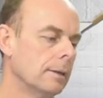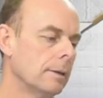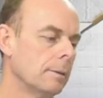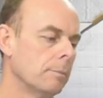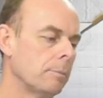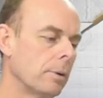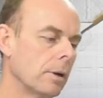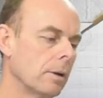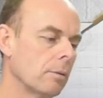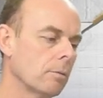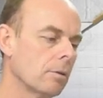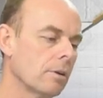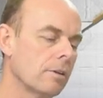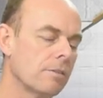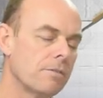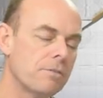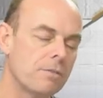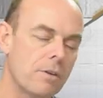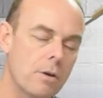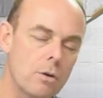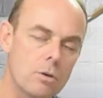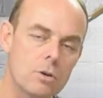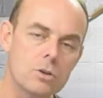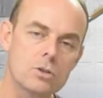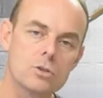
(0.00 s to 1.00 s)
but I'm going to
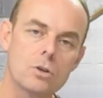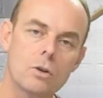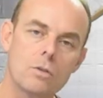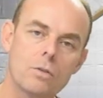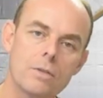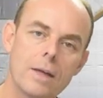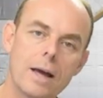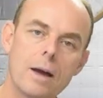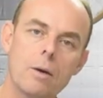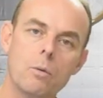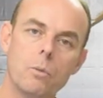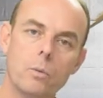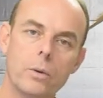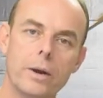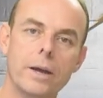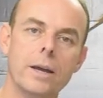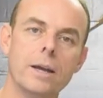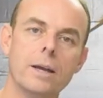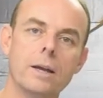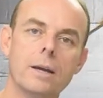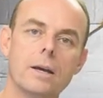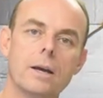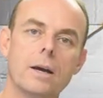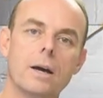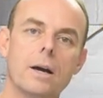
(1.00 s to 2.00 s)
focus on that
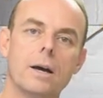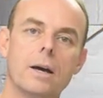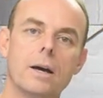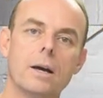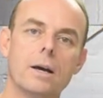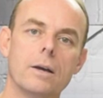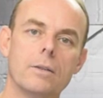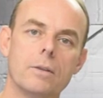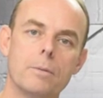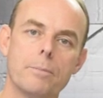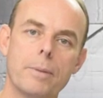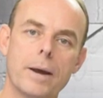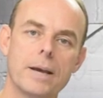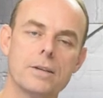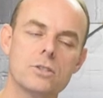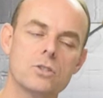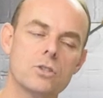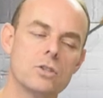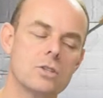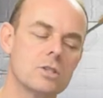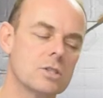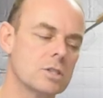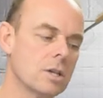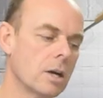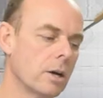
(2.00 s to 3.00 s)
wing, uh, the
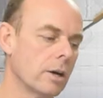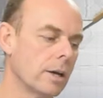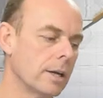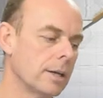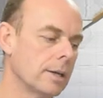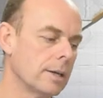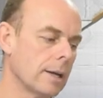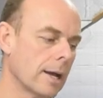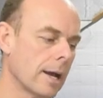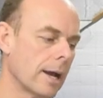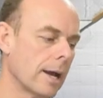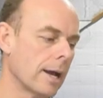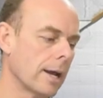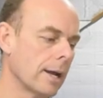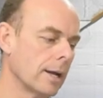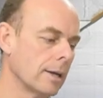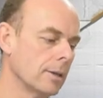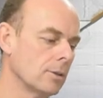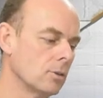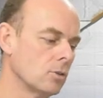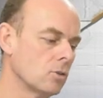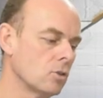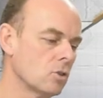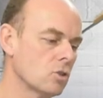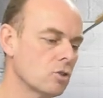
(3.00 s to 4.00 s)
passenger side,
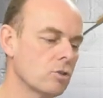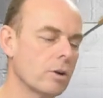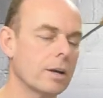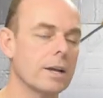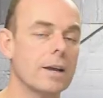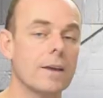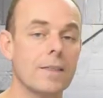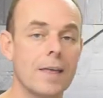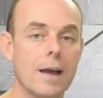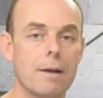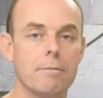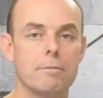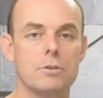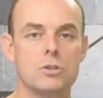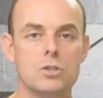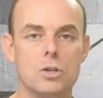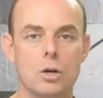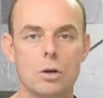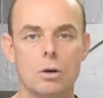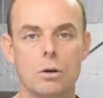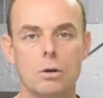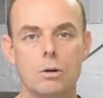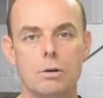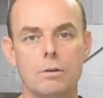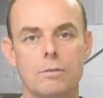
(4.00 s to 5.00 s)
and just try and get that
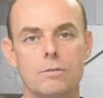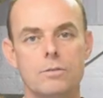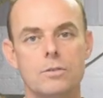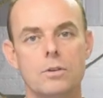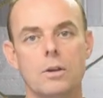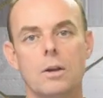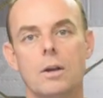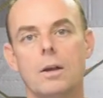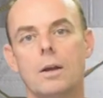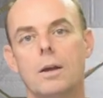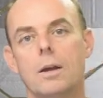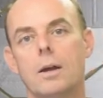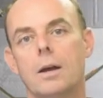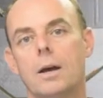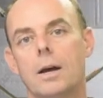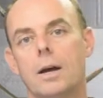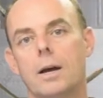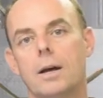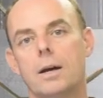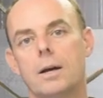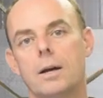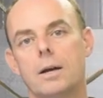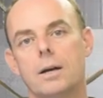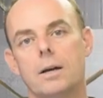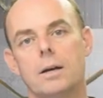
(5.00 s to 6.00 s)
resolved,
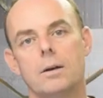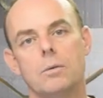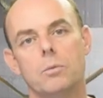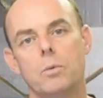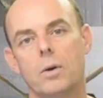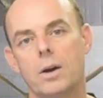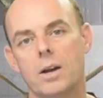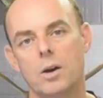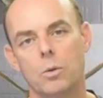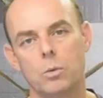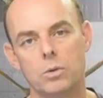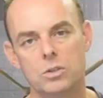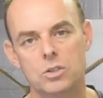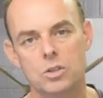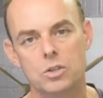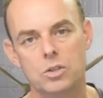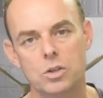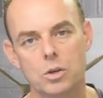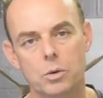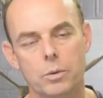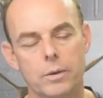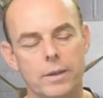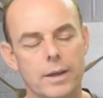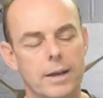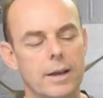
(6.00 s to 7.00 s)
uh, work out what to
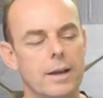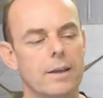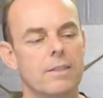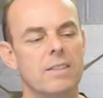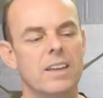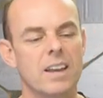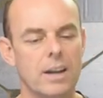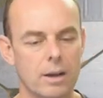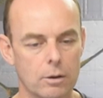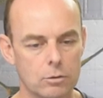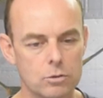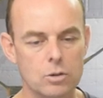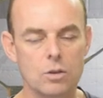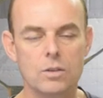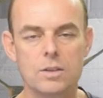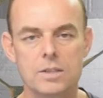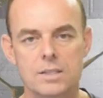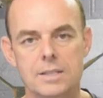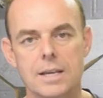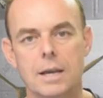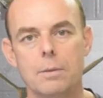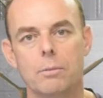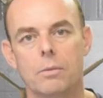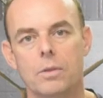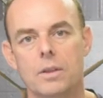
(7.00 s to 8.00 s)
do with it, and then I'll do the
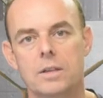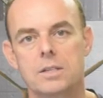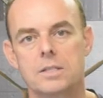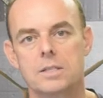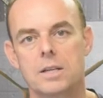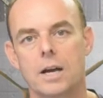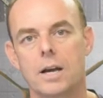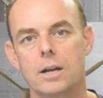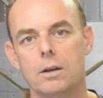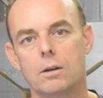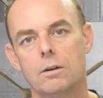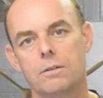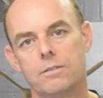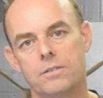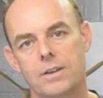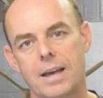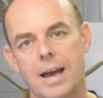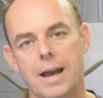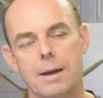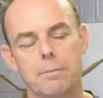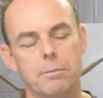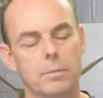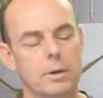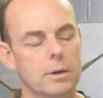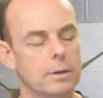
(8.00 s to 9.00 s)
same on this side off
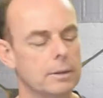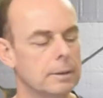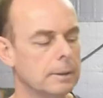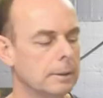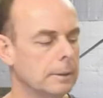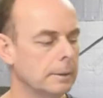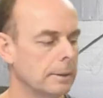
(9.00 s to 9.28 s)
camera.